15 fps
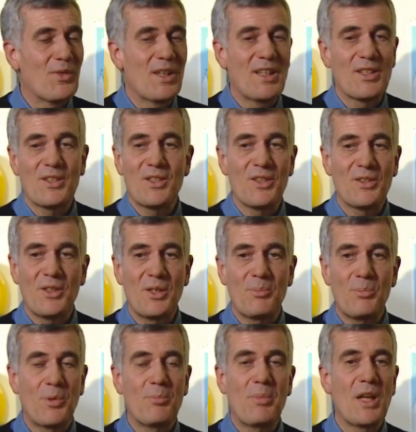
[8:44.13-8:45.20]
Felix is a
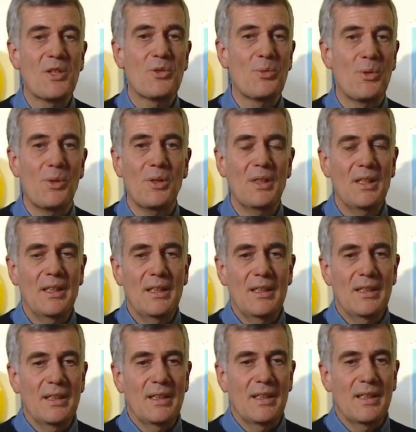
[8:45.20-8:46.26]
perpetual
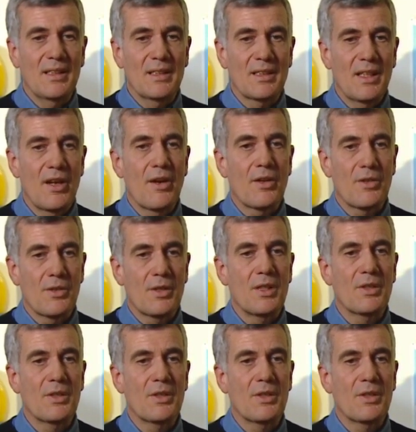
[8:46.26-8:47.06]
uh, character.